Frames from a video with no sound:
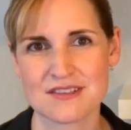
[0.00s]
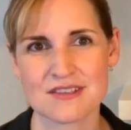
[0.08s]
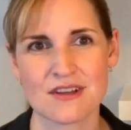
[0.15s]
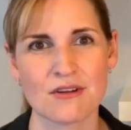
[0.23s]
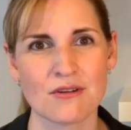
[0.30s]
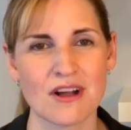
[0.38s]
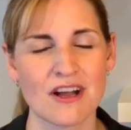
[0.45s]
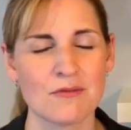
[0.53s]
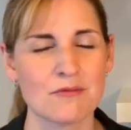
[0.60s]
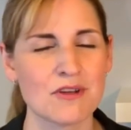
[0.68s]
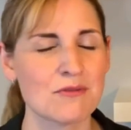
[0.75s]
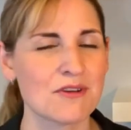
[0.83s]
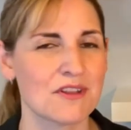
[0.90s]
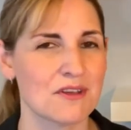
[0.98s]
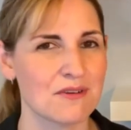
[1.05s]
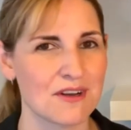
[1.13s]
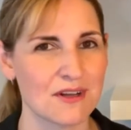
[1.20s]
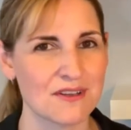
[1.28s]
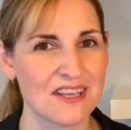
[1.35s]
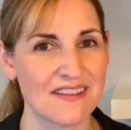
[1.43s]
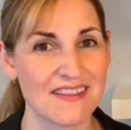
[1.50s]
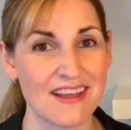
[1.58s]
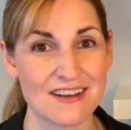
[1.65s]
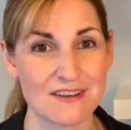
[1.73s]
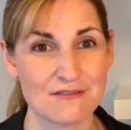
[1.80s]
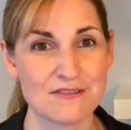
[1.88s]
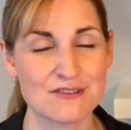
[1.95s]
so we really want to get that
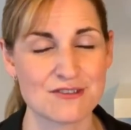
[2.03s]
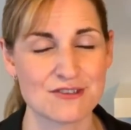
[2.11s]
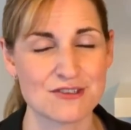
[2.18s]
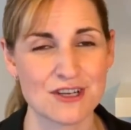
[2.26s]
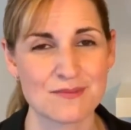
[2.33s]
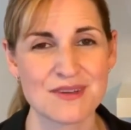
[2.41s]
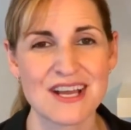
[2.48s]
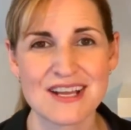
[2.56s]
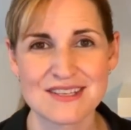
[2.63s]
in a future trip.